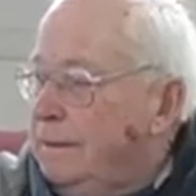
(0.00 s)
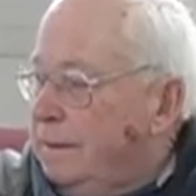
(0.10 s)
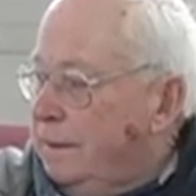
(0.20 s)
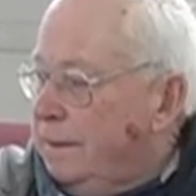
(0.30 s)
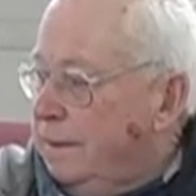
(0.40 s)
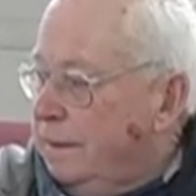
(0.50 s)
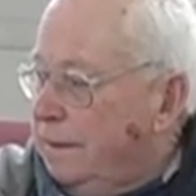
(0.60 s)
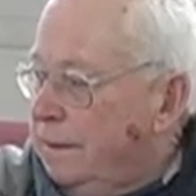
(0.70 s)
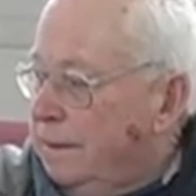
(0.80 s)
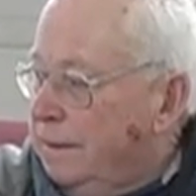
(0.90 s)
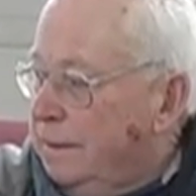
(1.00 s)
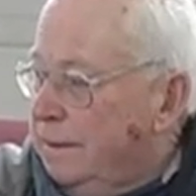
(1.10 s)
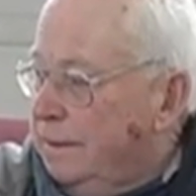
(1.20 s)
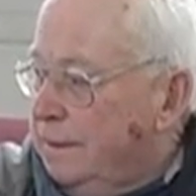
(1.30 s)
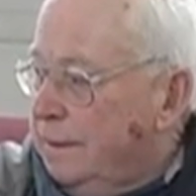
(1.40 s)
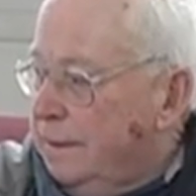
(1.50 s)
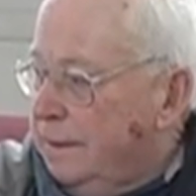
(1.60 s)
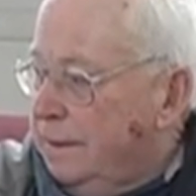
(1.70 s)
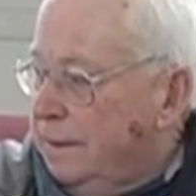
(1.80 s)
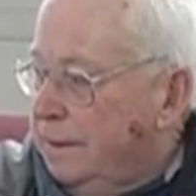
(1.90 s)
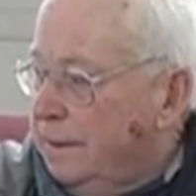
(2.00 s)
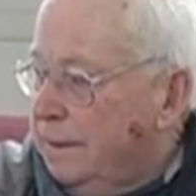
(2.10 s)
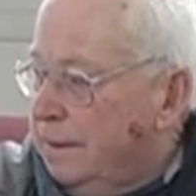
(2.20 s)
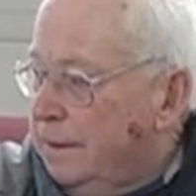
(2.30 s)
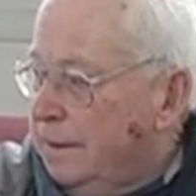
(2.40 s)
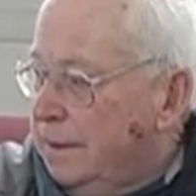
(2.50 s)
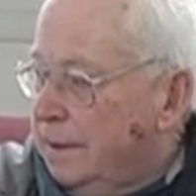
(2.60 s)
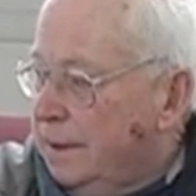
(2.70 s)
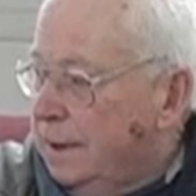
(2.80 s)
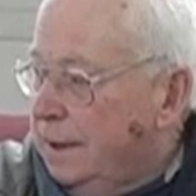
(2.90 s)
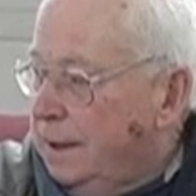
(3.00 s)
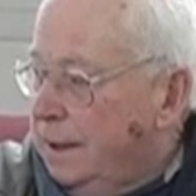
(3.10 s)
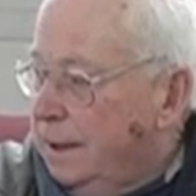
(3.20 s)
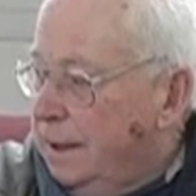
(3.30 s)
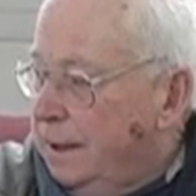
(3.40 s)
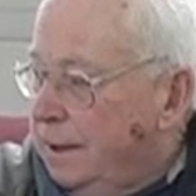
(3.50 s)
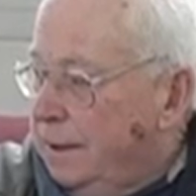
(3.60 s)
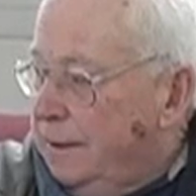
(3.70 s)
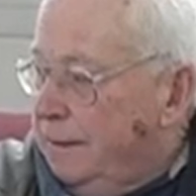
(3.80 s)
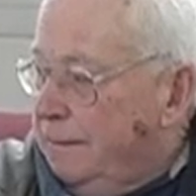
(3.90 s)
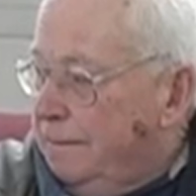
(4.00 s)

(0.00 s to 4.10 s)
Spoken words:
(not speaking)